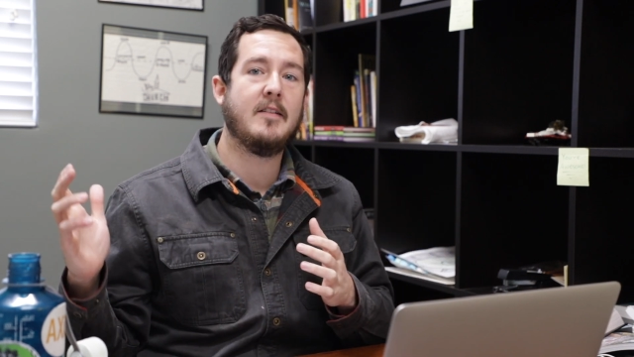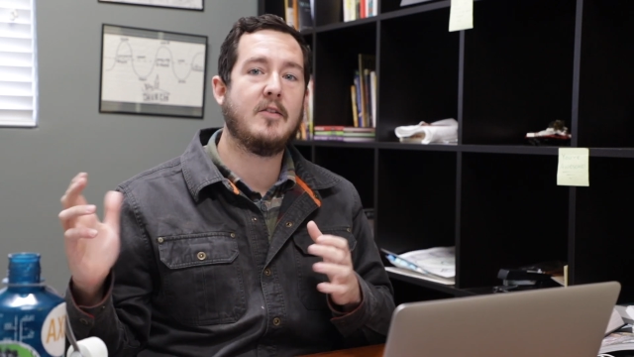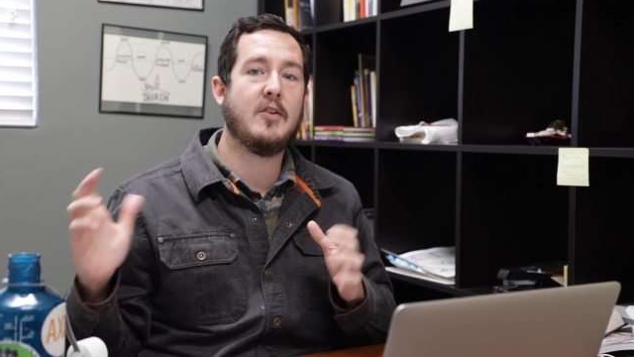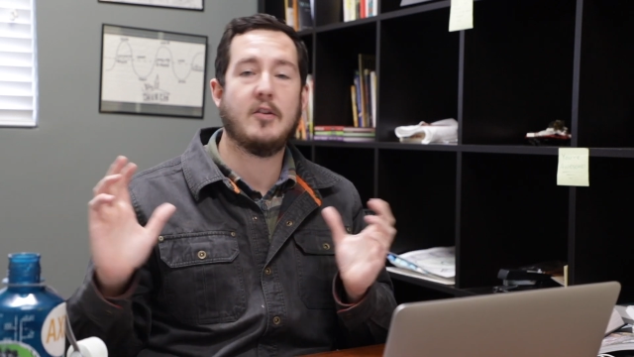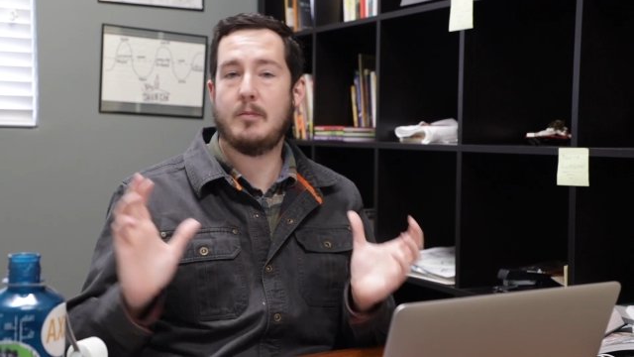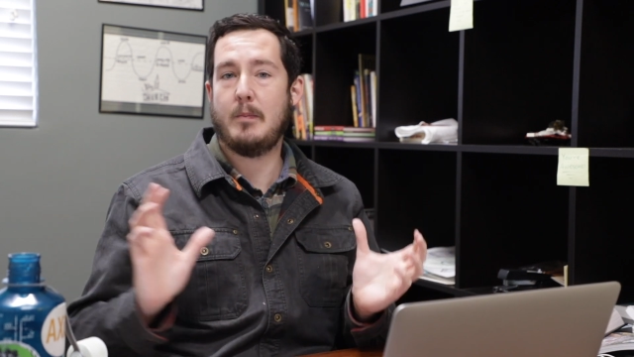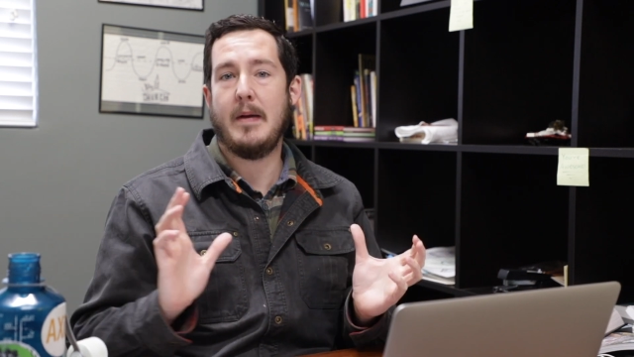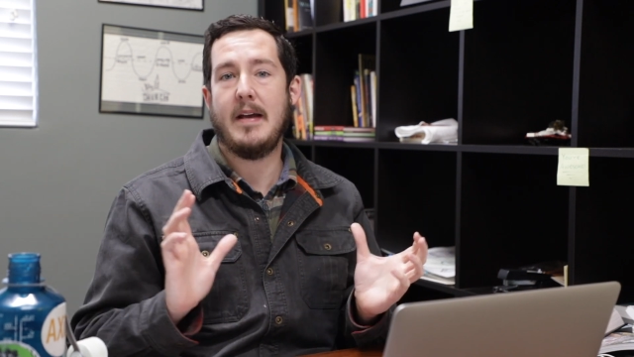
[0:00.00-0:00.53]

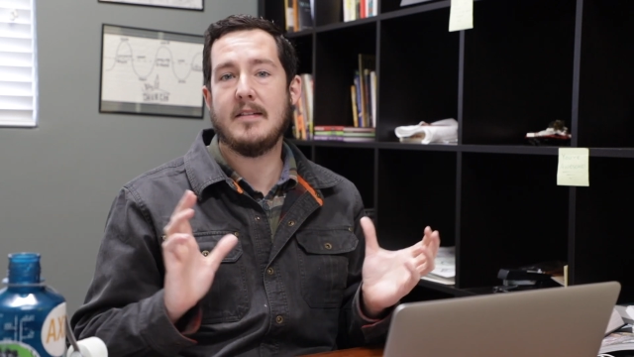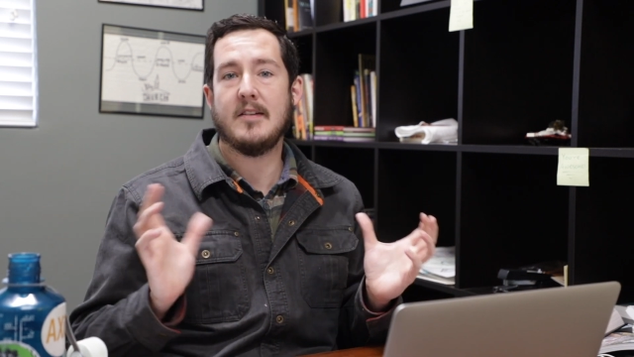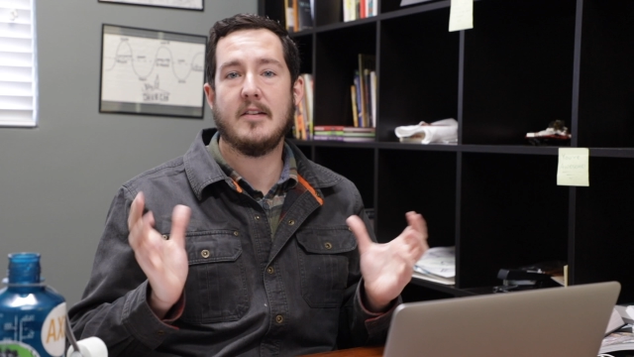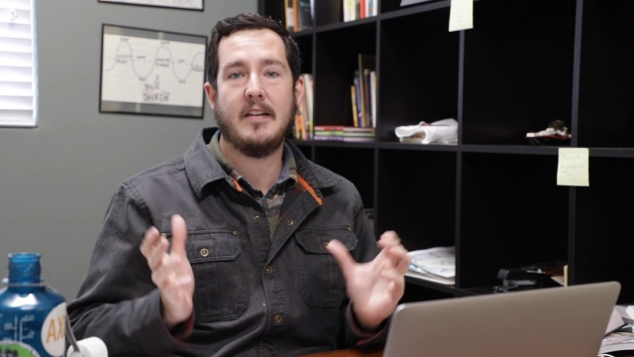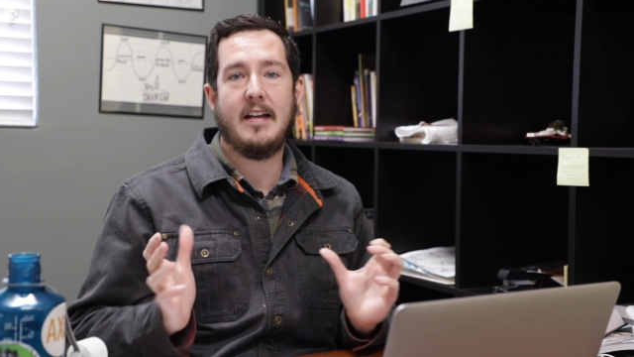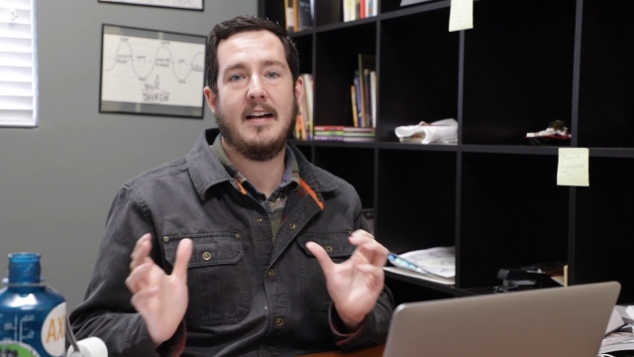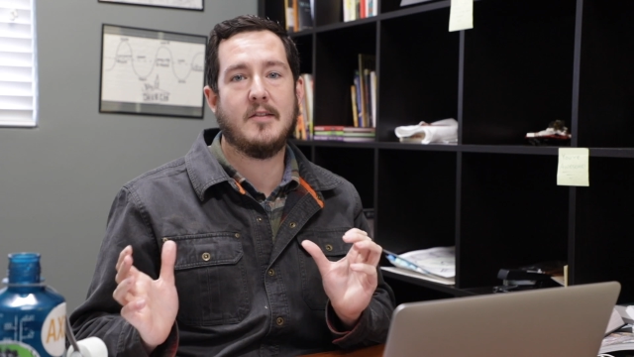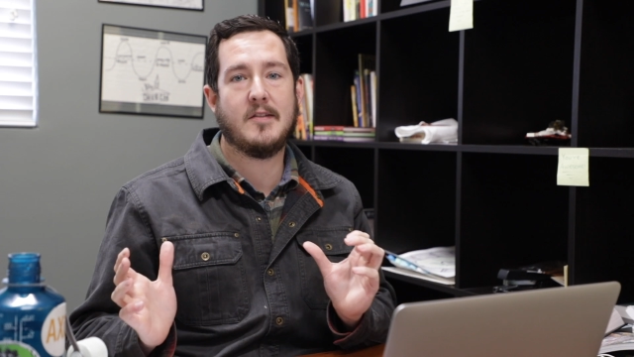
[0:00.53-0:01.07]
just based
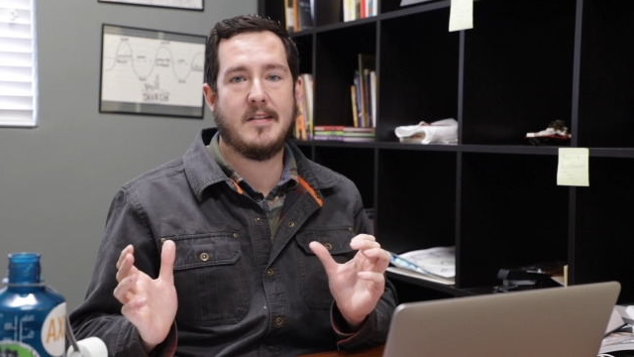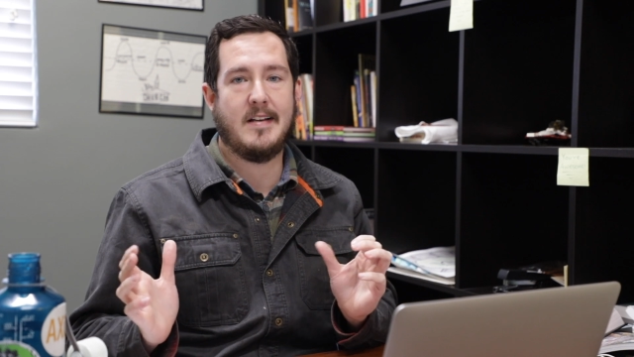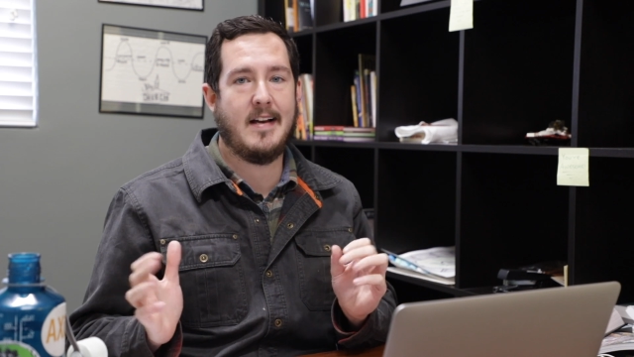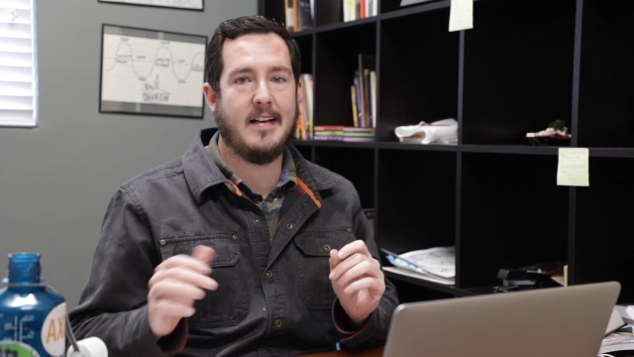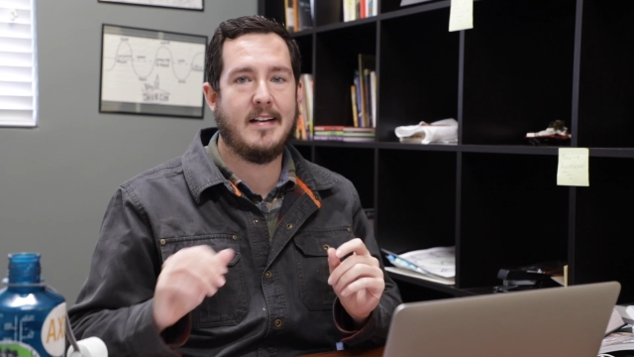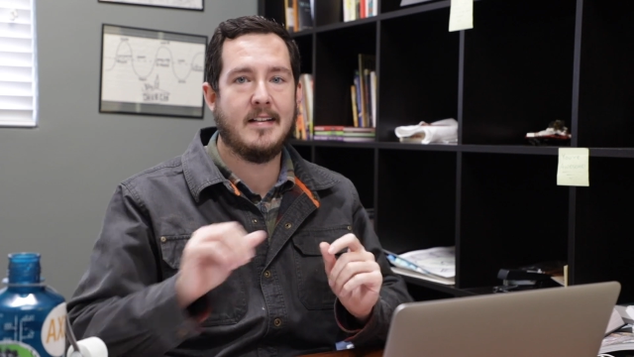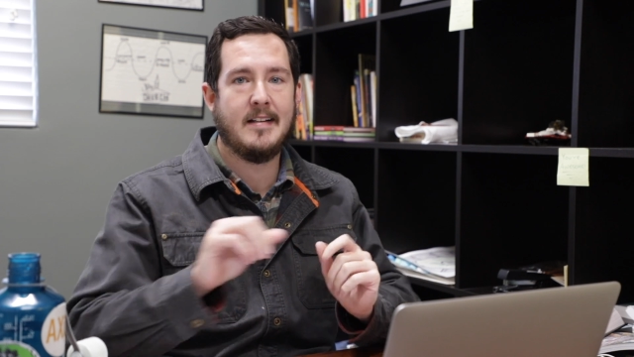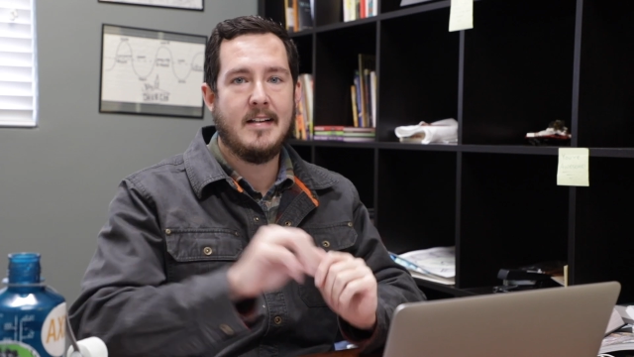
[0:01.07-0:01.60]
on the
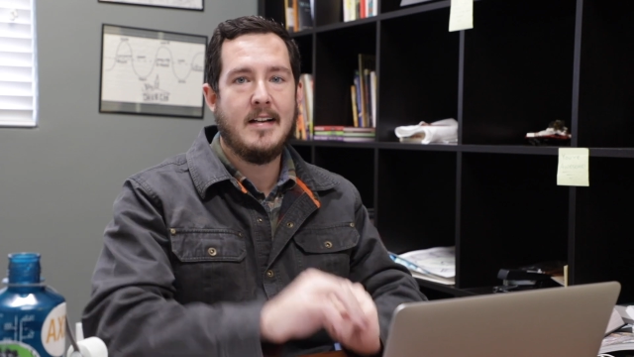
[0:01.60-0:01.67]
outside.